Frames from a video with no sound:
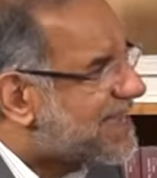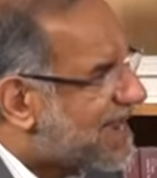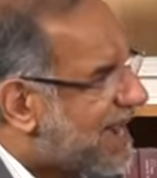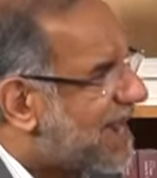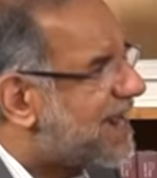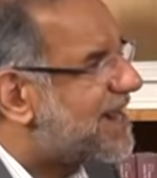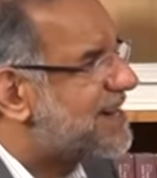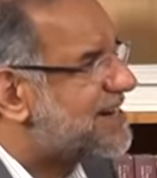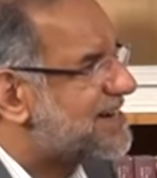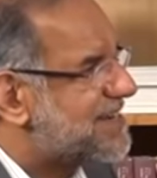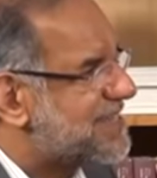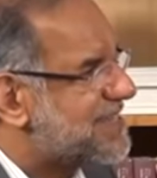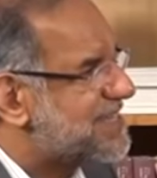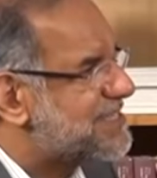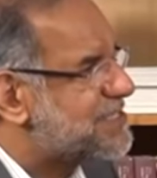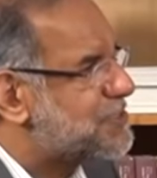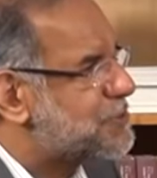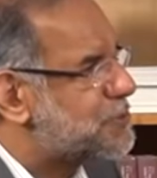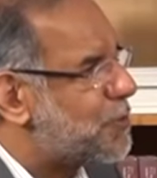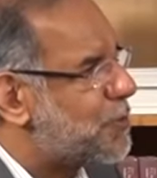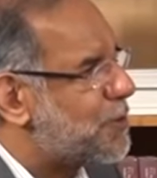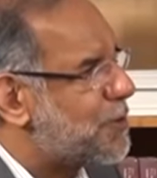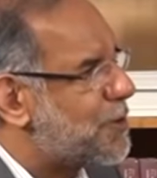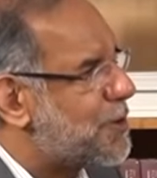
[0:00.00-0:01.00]
card is
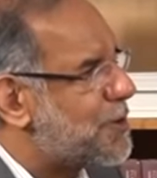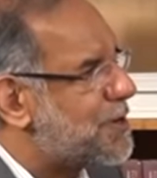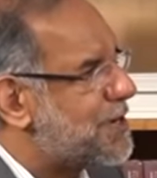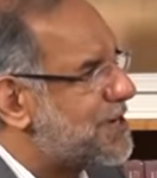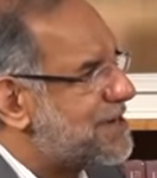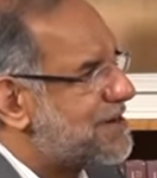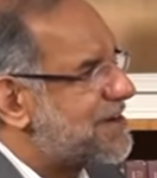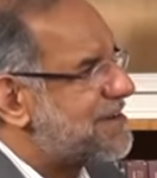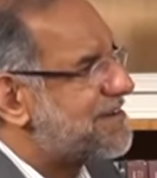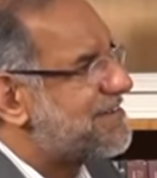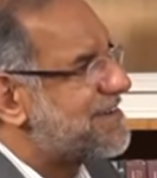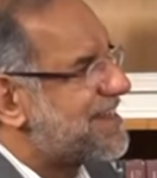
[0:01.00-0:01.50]
no longer a